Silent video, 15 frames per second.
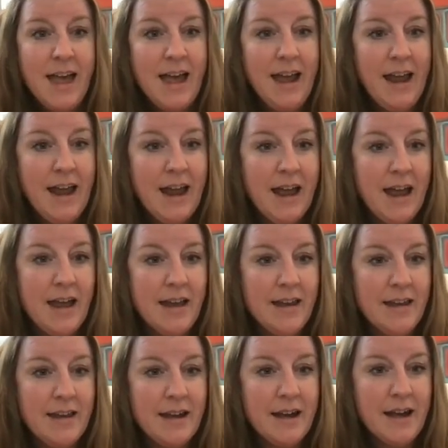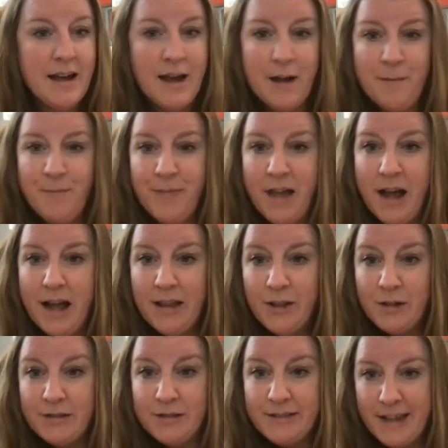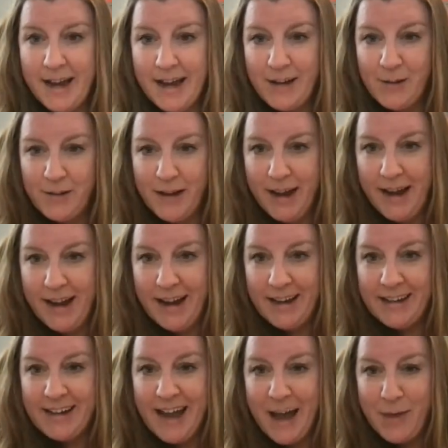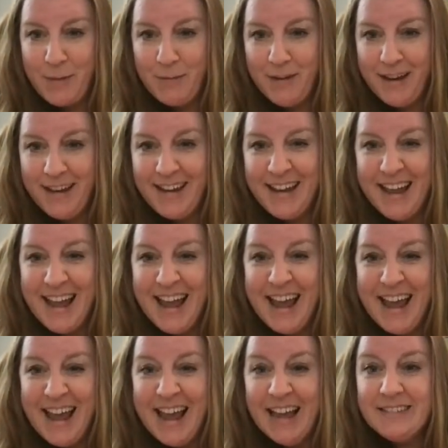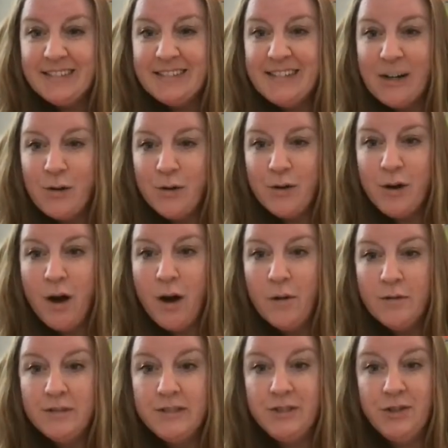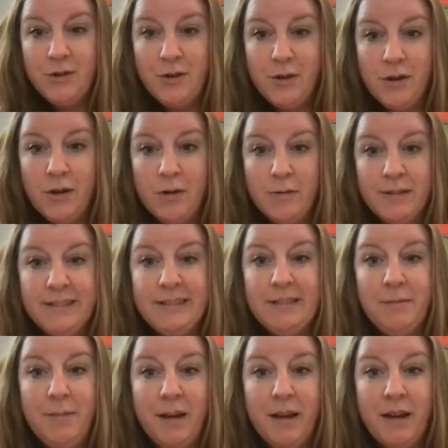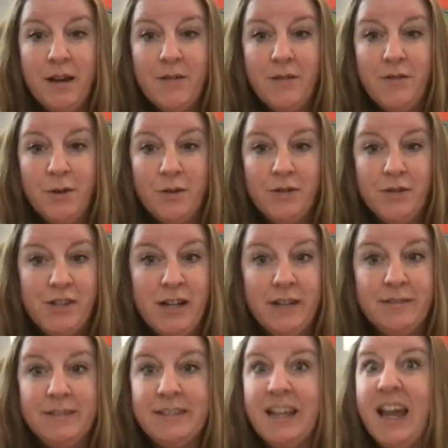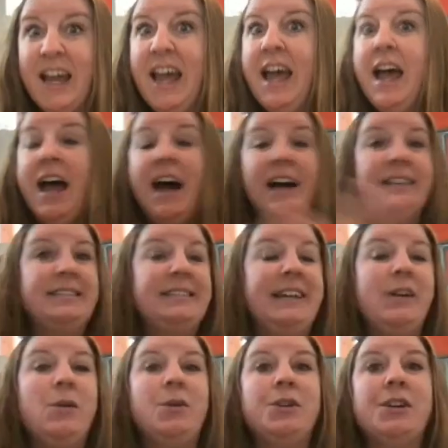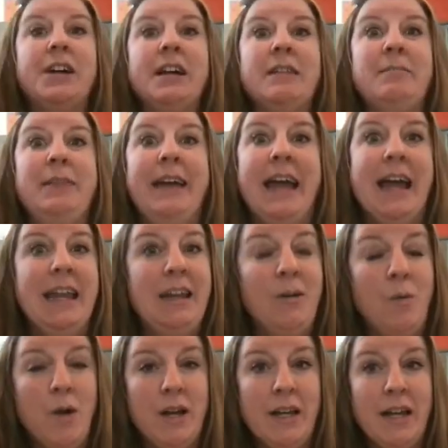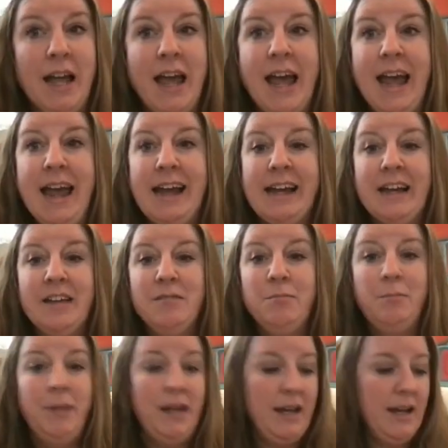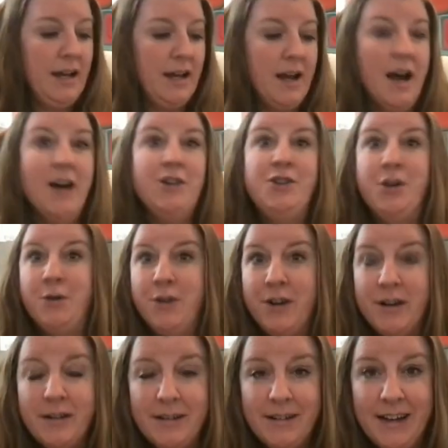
And it looks like, okay, Catherine, is a stakeholder always a donor or recipient of donors' gifts? A stakeholder can be anyone. It can be a donor.